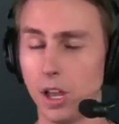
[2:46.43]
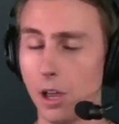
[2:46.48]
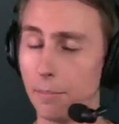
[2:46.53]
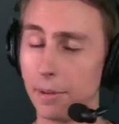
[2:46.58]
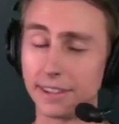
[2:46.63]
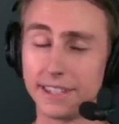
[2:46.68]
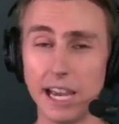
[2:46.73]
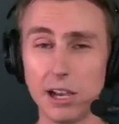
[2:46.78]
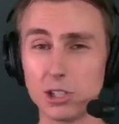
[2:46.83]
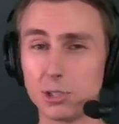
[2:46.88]

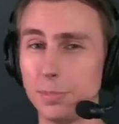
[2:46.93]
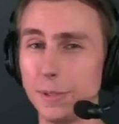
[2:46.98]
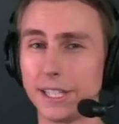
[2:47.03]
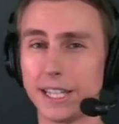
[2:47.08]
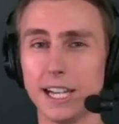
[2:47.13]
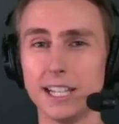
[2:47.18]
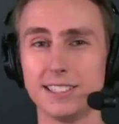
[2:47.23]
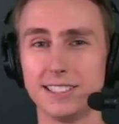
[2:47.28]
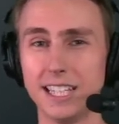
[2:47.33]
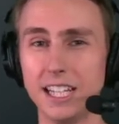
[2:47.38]
But that was
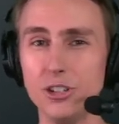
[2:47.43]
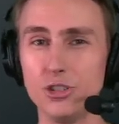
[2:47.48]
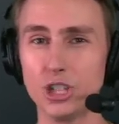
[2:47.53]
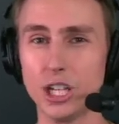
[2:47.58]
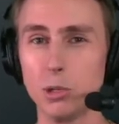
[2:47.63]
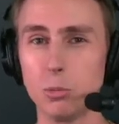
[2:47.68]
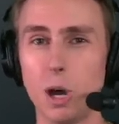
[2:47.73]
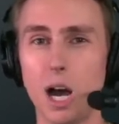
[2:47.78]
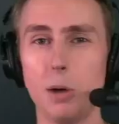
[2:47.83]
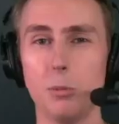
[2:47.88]
because
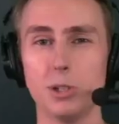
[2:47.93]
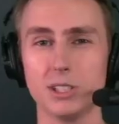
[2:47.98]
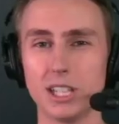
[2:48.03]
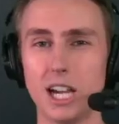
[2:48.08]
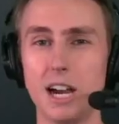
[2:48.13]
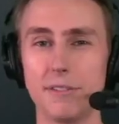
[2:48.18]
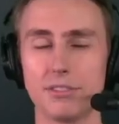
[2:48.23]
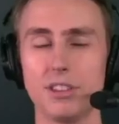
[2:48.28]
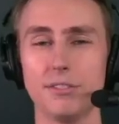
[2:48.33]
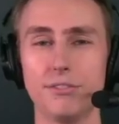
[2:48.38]
TJ Watt was
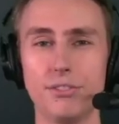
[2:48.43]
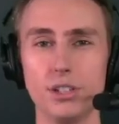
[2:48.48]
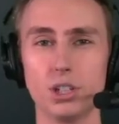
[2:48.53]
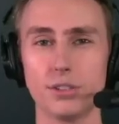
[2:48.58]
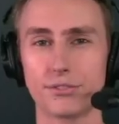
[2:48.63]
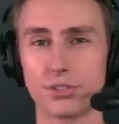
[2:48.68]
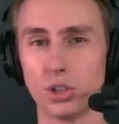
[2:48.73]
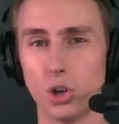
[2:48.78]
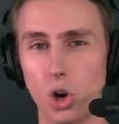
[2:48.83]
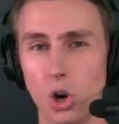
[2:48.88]
off the
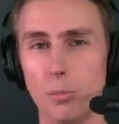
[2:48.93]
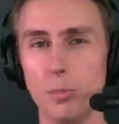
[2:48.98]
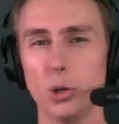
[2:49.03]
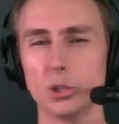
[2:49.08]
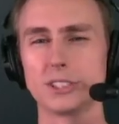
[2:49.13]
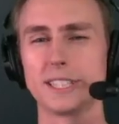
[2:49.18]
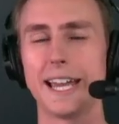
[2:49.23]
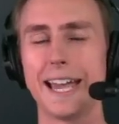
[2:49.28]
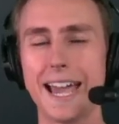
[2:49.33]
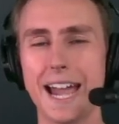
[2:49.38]
field for
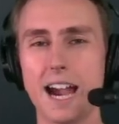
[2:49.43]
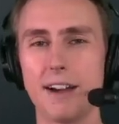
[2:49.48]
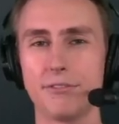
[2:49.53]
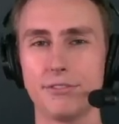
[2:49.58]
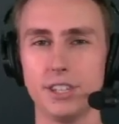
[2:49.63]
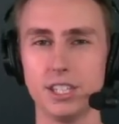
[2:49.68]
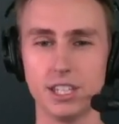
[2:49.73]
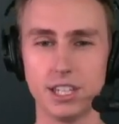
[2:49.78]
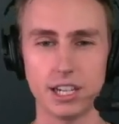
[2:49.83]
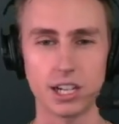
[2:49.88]
almost half
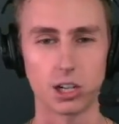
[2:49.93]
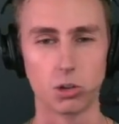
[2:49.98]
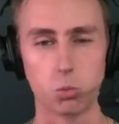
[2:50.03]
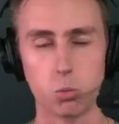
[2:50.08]
the year.